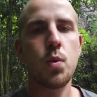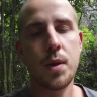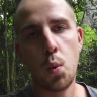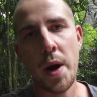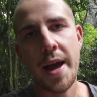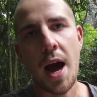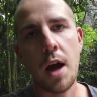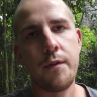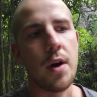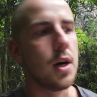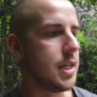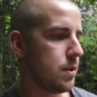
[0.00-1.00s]
the way I
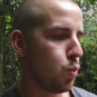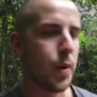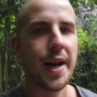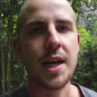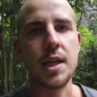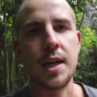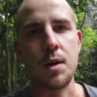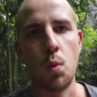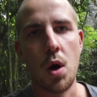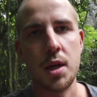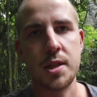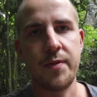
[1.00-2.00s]
found it when editing
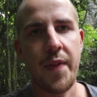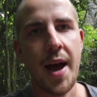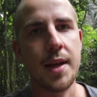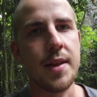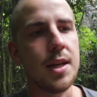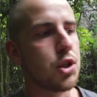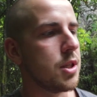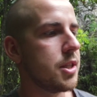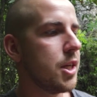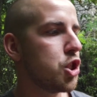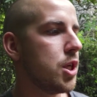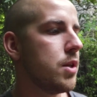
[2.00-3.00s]
was that the
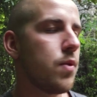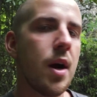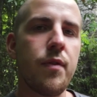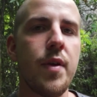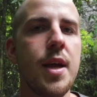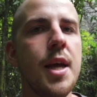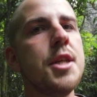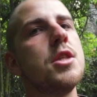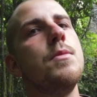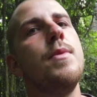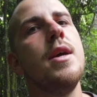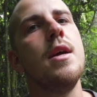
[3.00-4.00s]
transition roughly needs
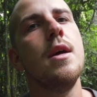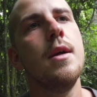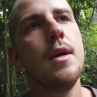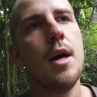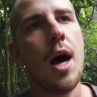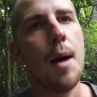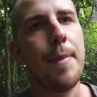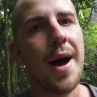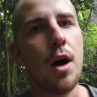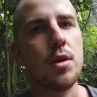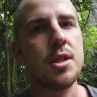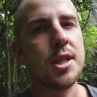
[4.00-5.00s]
to be
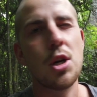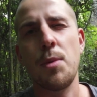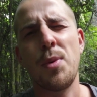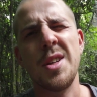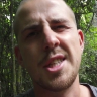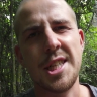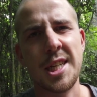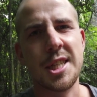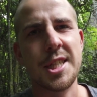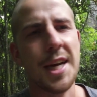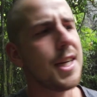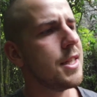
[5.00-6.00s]
about 0.6
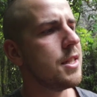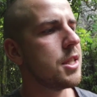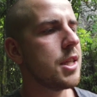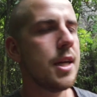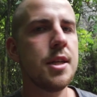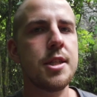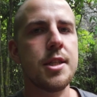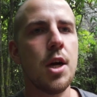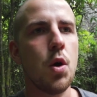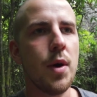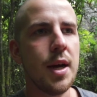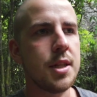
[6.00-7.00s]
seconds.
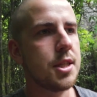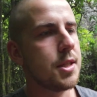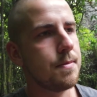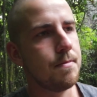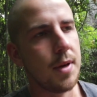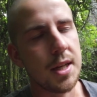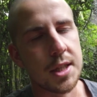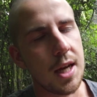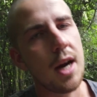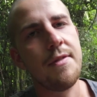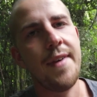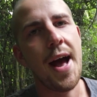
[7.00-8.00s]
So it's
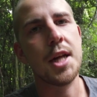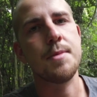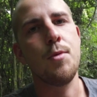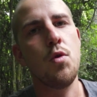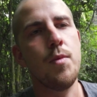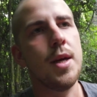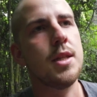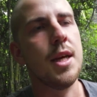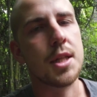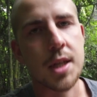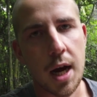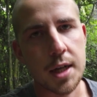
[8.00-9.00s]
not a fast movement,
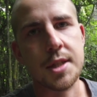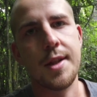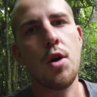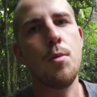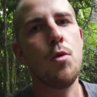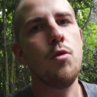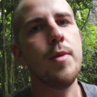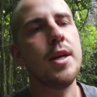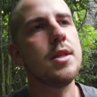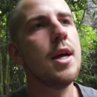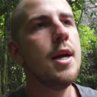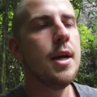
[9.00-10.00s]
it's not a slow
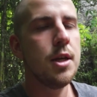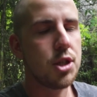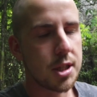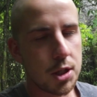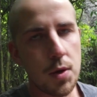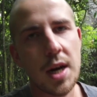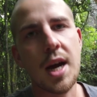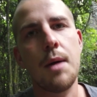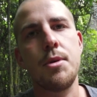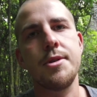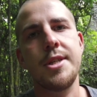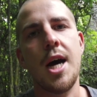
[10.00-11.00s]
movement. Just do it a
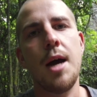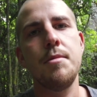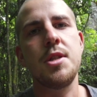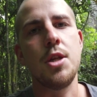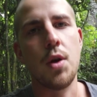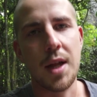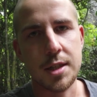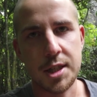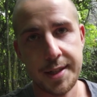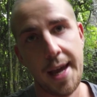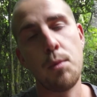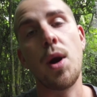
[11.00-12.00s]
couple of times, you'll
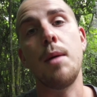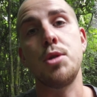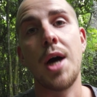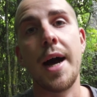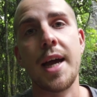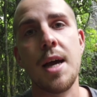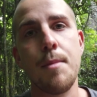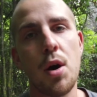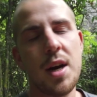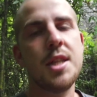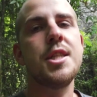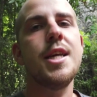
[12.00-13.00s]
understand what I'm talking
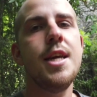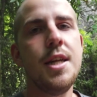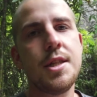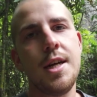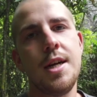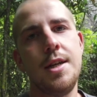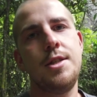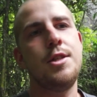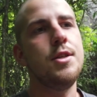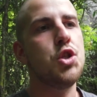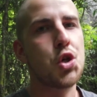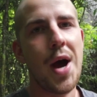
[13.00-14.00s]
about. It's easier
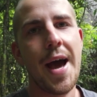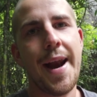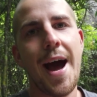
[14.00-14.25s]
to try it